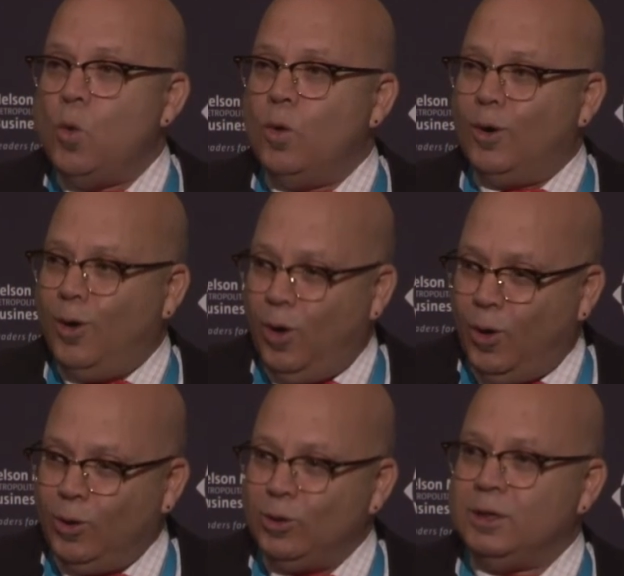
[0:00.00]
were
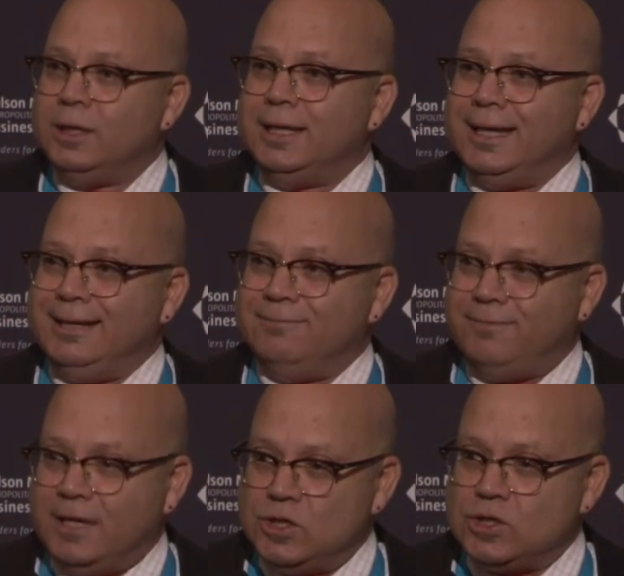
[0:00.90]
all
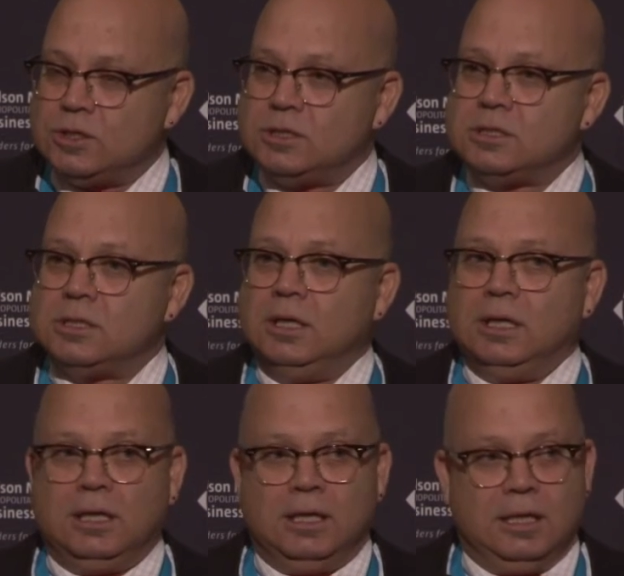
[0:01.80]
inventions